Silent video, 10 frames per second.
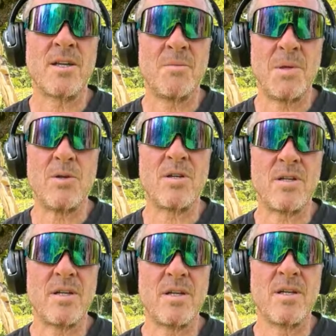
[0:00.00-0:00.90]

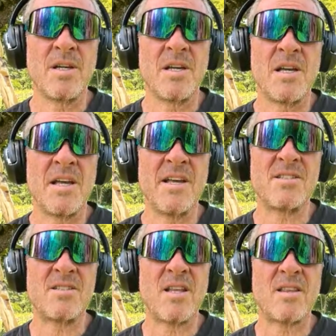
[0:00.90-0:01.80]
community
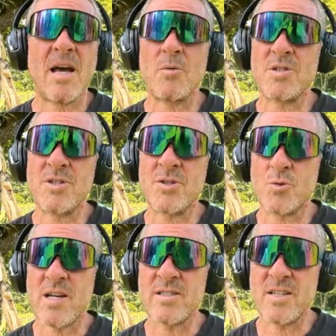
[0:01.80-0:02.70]
is that that was a
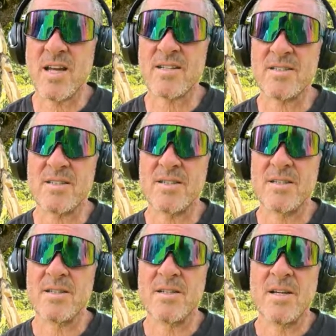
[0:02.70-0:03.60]
stress test.
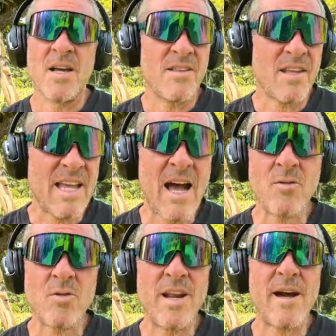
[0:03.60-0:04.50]
The
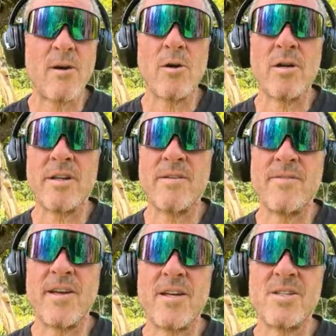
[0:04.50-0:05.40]
counter
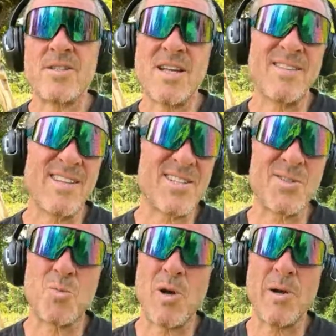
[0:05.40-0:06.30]
narrative is, and this
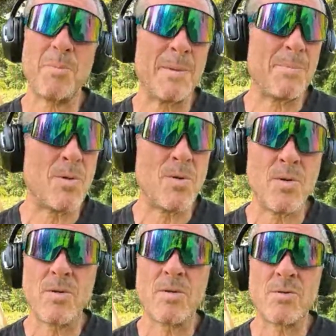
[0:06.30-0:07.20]
is where
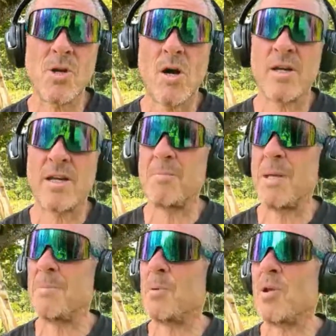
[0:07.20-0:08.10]
people target
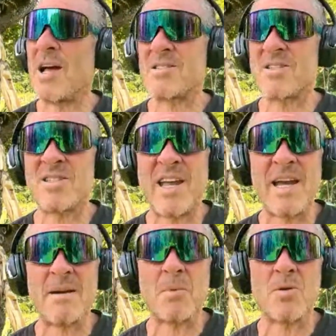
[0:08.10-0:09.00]
people as a
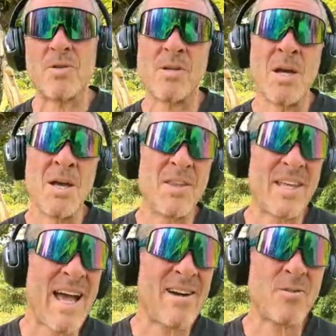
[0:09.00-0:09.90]
scammer. The
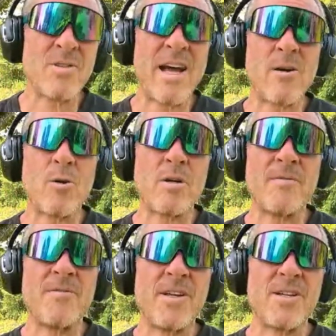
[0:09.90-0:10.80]
counter
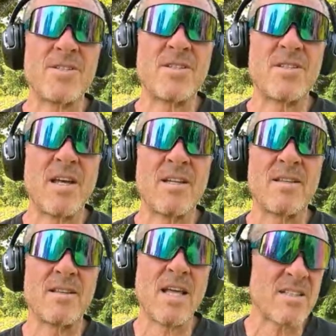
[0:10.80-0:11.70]
narrative is that
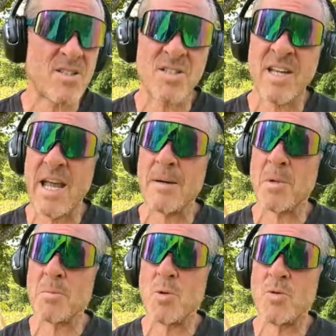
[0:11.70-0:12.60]
that's a
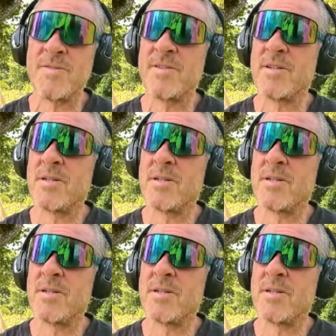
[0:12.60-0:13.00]
scammer move,